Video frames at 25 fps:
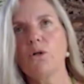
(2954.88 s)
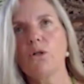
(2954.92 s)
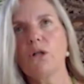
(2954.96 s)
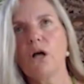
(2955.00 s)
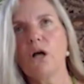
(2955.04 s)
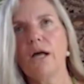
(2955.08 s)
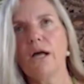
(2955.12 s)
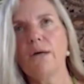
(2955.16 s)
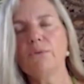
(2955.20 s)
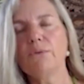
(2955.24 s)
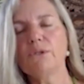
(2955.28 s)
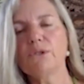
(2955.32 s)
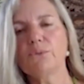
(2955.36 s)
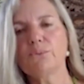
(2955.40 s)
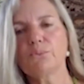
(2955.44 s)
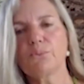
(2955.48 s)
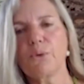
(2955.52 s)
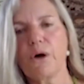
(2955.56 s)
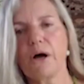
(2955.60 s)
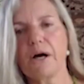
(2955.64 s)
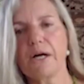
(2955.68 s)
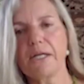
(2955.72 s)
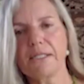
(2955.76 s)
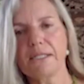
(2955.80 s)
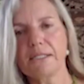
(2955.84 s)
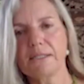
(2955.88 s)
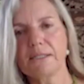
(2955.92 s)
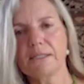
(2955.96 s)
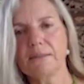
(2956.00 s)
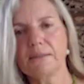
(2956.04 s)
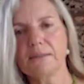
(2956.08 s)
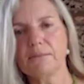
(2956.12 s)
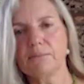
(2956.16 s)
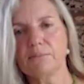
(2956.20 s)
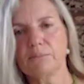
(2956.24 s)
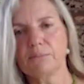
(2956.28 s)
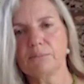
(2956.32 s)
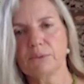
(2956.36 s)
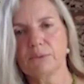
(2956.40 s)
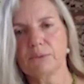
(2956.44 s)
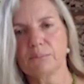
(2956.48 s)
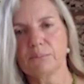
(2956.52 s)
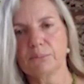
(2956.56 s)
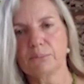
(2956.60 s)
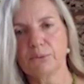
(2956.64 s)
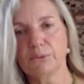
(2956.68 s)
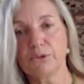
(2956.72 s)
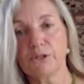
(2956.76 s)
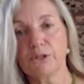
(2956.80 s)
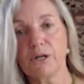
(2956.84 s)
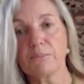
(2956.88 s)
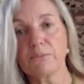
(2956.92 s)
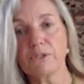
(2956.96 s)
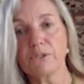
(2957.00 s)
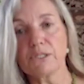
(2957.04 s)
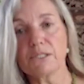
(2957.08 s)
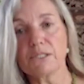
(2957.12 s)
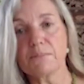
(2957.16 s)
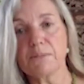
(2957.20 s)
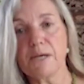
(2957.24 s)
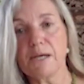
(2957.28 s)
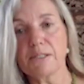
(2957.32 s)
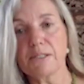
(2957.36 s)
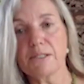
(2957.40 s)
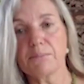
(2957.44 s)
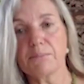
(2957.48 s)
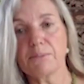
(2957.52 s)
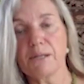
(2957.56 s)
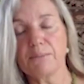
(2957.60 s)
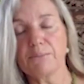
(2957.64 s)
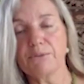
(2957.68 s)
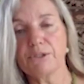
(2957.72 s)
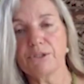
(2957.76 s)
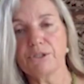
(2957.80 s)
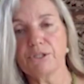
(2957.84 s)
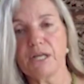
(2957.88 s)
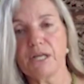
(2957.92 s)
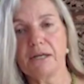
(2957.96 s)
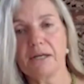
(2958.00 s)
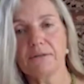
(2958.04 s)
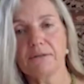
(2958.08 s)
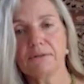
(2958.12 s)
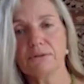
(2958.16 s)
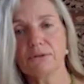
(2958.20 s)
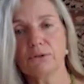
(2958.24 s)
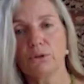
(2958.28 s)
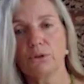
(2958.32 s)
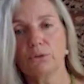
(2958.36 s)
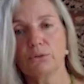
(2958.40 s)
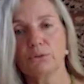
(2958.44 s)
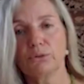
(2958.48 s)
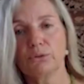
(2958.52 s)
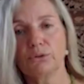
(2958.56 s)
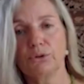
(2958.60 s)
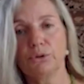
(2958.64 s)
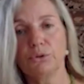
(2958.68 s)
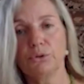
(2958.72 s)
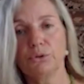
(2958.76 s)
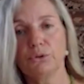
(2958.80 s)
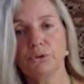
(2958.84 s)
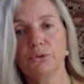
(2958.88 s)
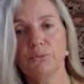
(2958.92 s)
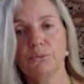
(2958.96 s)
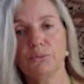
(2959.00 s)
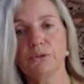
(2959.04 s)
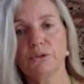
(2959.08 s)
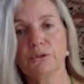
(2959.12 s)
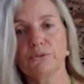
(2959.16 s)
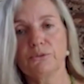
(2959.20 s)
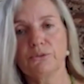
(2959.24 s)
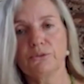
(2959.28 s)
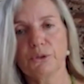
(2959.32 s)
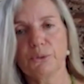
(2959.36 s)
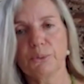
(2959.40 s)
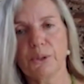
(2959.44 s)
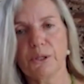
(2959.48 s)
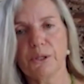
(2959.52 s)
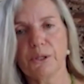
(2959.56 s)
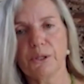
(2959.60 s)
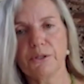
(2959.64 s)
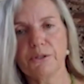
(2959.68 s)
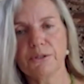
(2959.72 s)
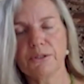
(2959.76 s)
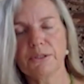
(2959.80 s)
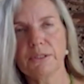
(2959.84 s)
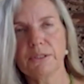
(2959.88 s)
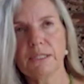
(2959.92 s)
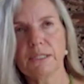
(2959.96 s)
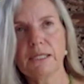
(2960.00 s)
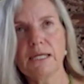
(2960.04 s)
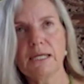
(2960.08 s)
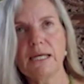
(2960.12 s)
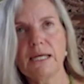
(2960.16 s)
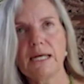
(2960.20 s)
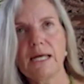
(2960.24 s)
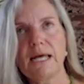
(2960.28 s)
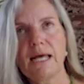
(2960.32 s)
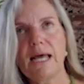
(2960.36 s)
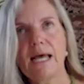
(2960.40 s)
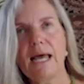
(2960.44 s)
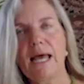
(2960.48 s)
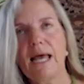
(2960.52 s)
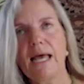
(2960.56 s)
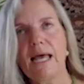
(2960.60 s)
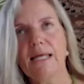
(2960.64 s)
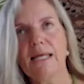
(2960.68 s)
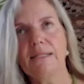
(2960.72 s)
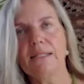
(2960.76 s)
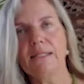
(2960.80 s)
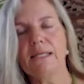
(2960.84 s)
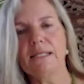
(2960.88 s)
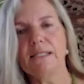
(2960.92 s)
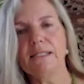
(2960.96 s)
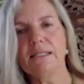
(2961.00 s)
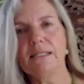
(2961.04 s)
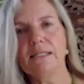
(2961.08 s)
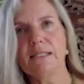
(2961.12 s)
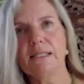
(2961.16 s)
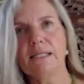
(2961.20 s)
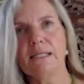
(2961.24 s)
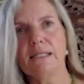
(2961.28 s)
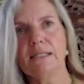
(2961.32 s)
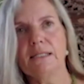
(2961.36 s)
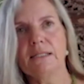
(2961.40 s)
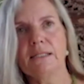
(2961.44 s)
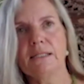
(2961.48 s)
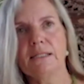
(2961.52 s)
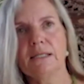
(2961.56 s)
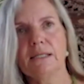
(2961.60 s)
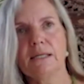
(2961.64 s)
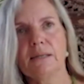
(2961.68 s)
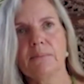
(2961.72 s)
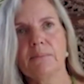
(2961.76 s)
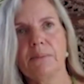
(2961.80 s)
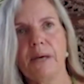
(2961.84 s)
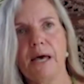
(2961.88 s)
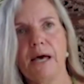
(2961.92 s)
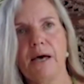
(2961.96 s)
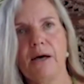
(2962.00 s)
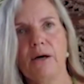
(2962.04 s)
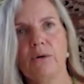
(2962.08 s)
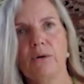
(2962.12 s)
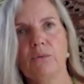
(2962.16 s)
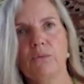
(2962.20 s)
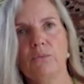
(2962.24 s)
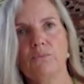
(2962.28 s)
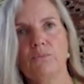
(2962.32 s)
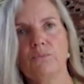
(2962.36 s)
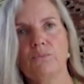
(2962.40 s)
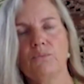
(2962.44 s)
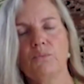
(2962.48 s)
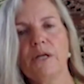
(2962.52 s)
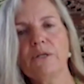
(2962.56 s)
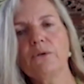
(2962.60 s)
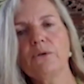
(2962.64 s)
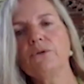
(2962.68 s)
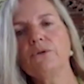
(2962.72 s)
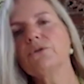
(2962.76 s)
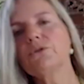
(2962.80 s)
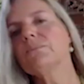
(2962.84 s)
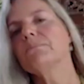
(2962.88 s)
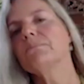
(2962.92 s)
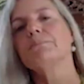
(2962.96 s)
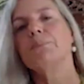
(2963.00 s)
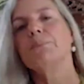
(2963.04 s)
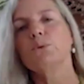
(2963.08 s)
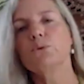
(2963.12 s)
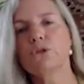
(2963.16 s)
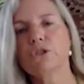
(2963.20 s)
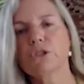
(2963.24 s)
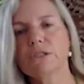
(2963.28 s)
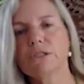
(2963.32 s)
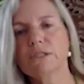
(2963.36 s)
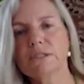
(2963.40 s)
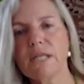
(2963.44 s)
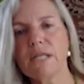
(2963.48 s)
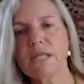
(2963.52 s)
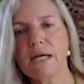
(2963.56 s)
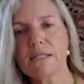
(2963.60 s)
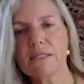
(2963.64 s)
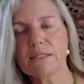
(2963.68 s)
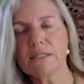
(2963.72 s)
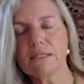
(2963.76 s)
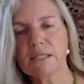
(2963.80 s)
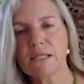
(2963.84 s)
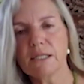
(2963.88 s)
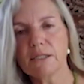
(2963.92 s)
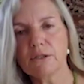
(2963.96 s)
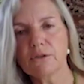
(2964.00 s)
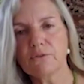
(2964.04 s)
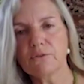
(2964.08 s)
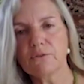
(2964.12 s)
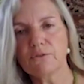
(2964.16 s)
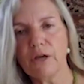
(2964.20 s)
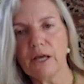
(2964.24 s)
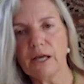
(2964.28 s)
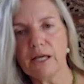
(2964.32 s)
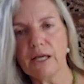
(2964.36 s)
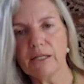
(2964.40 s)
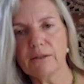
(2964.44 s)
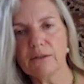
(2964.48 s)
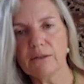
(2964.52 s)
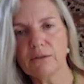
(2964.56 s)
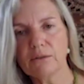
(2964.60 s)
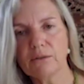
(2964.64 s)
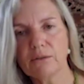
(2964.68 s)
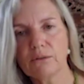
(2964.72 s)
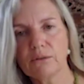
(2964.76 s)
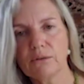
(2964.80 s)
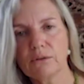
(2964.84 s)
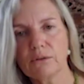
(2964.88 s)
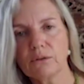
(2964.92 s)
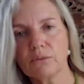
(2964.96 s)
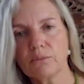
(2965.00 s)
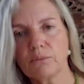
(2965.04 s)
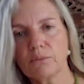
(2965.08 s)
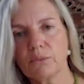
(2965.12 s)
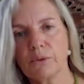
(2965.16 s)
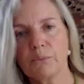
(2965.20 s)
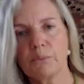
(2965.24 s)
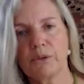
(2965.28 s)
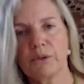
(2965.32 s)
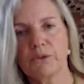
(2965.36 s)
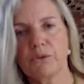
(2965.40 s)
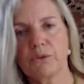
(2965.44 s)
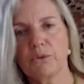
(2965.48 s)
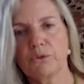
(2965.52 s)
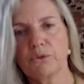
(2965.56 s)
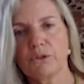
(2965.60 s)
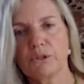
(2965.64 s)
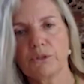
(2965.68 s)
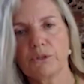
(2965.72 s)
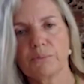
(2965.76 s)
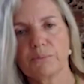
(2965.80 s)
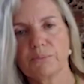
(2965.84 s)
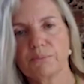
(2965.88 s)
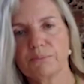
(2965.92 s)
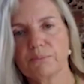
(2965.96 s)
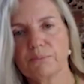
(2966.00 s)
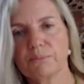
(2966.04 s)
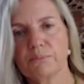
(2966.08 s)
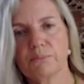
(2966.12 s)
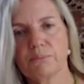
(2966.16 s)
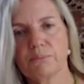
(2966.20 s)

Well, I was writing the book that I'm just about to publish now, called New Human of New Earth, and then when all the bullshit started to hit the fan with all the